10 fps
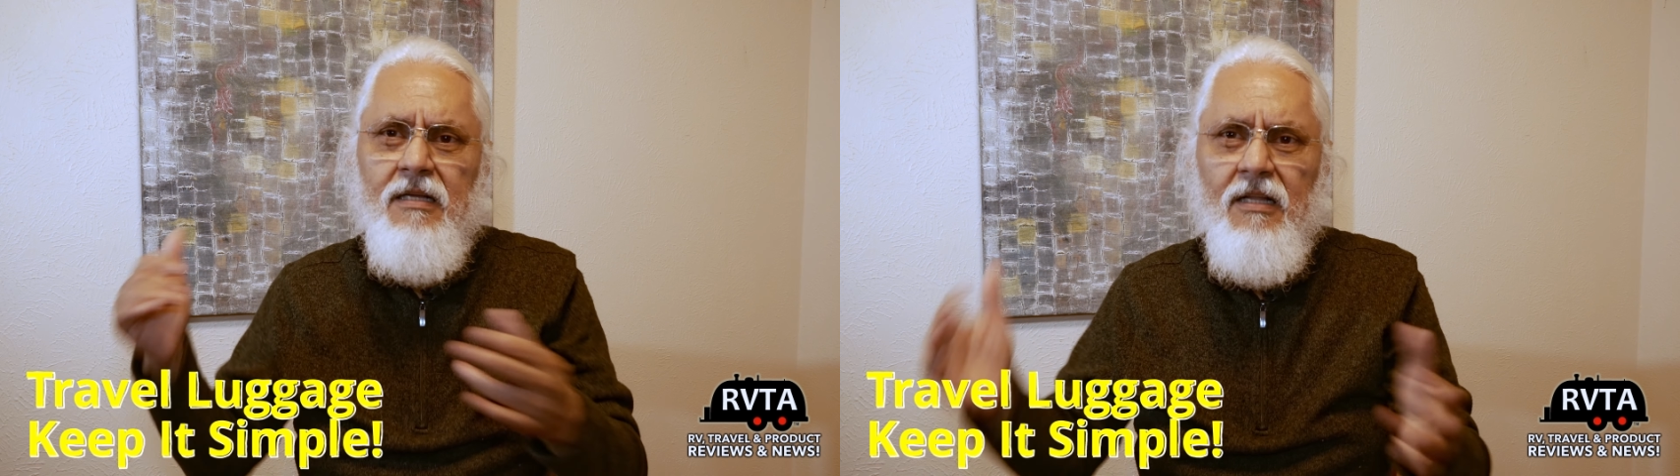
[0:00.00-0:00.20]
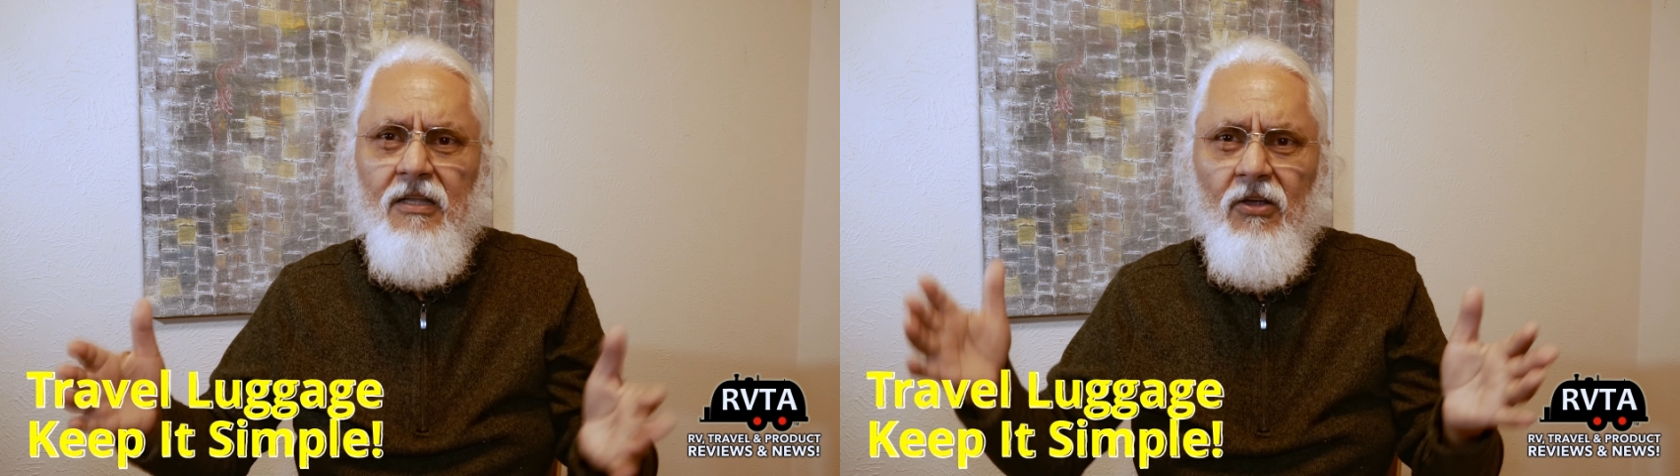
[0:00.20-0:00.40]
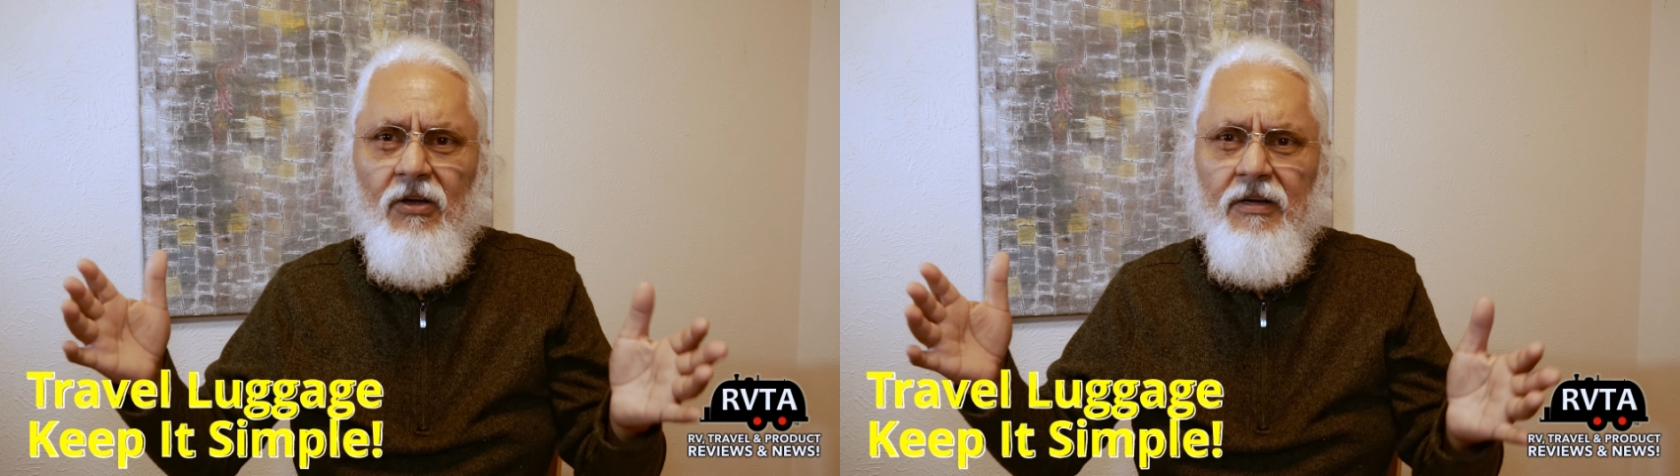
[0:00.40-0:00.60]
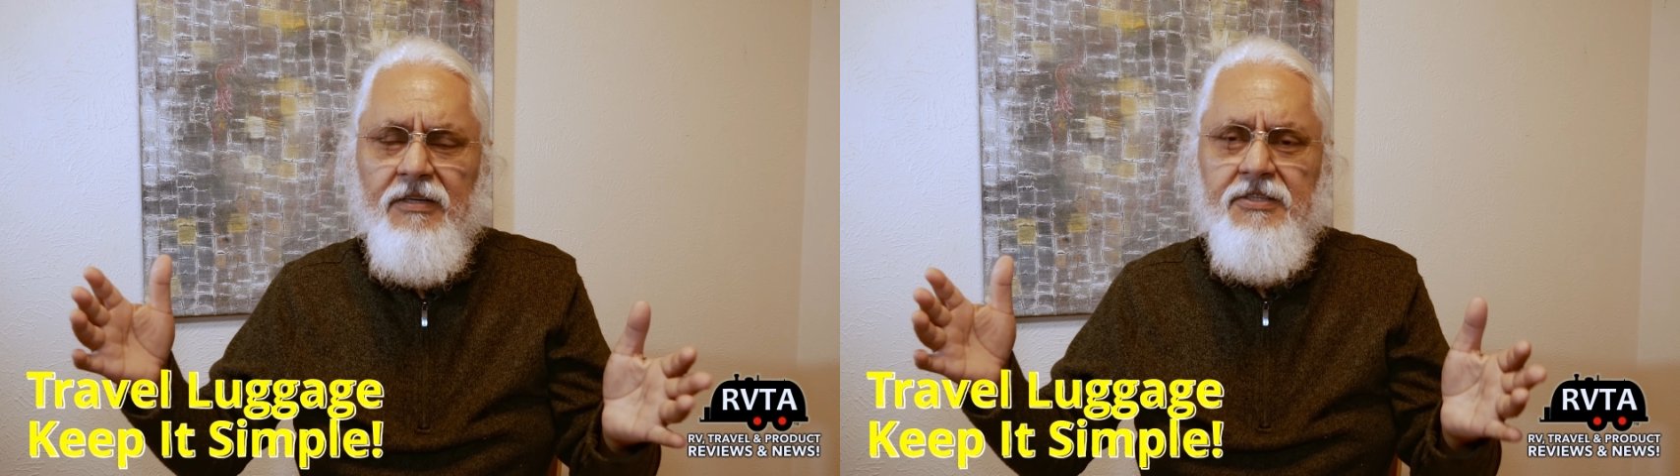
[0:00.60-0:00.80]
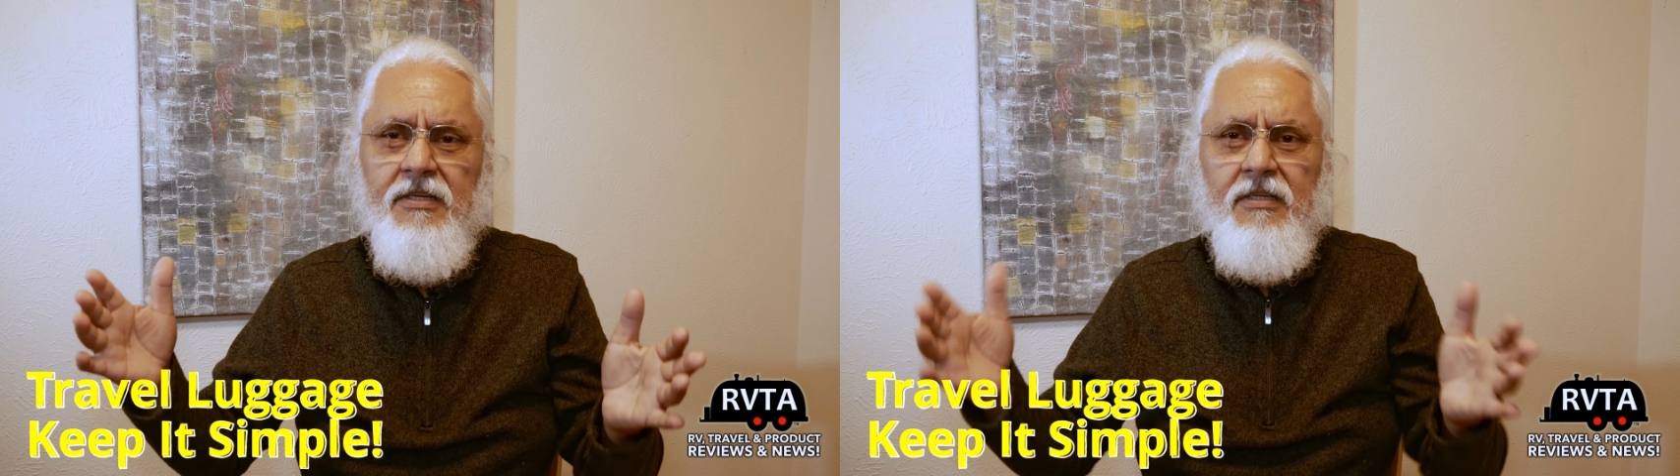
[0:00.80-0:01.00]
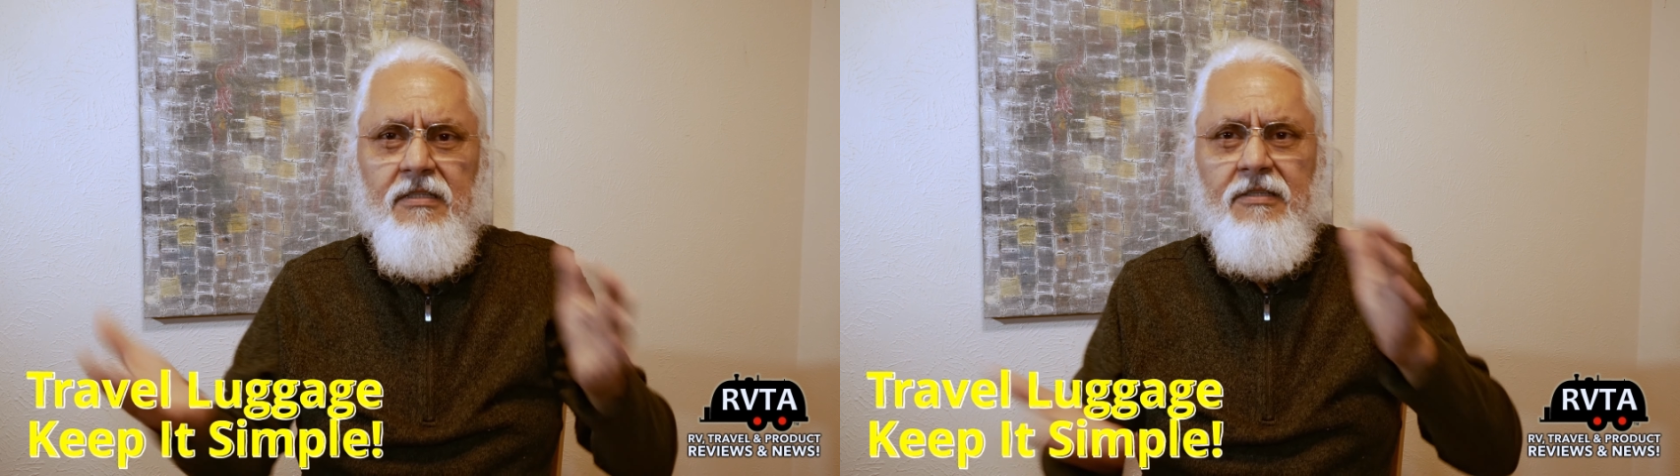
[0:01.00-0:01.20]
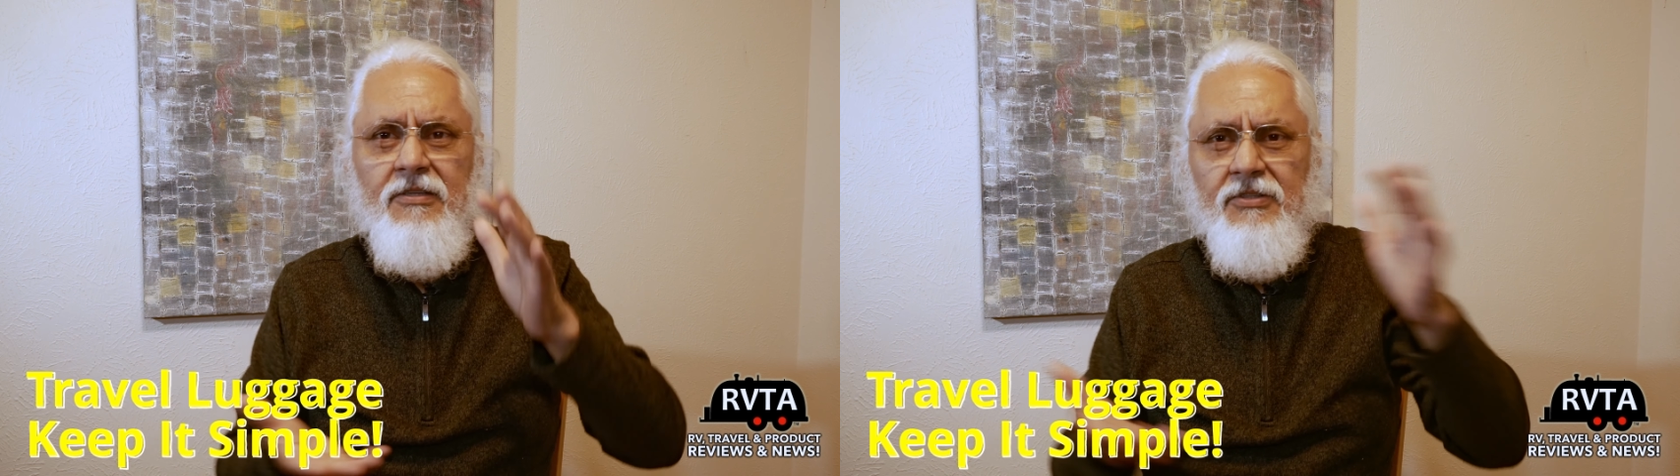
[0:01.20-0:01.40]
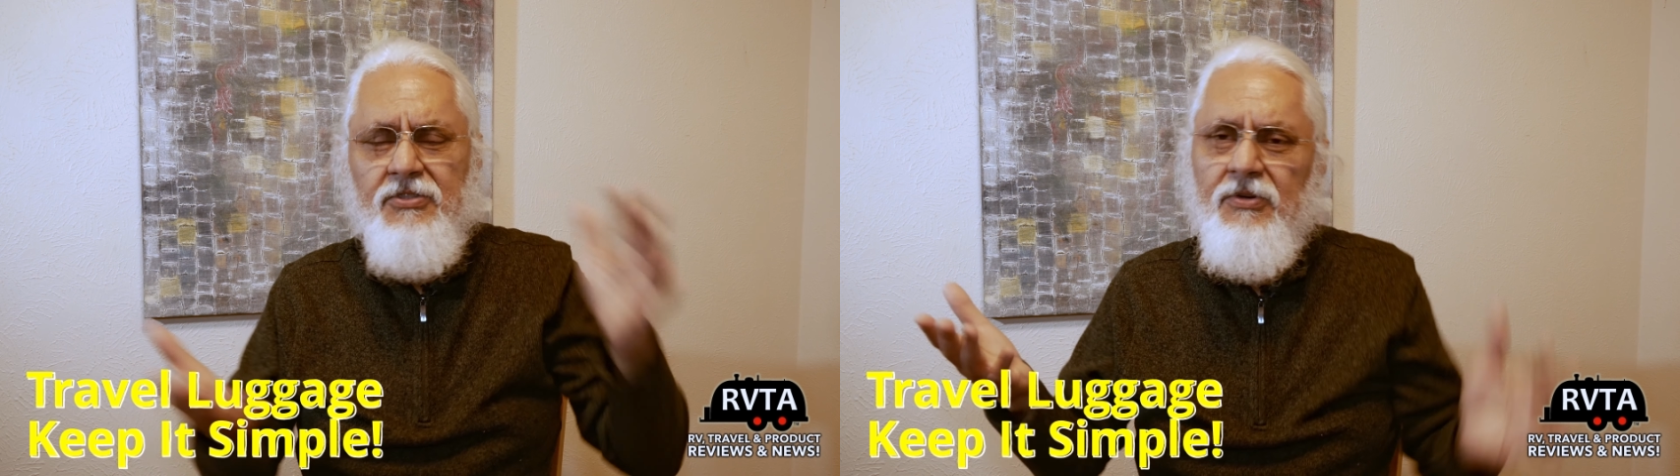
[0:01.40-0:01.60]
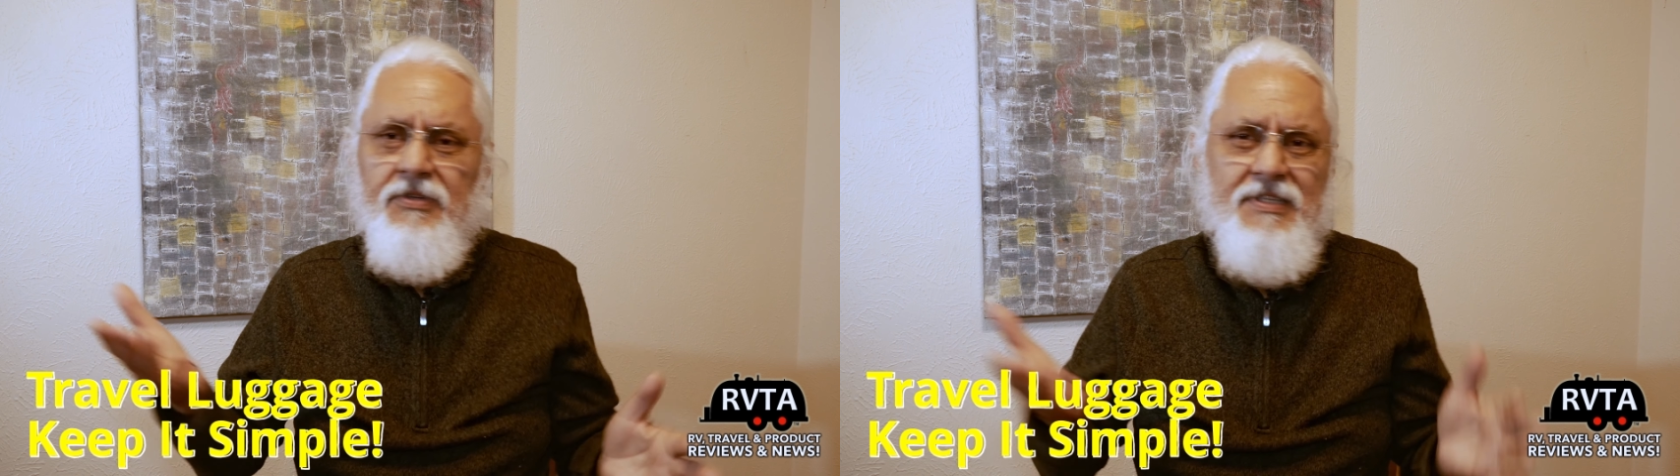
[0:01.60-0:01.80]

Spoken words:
a large, certain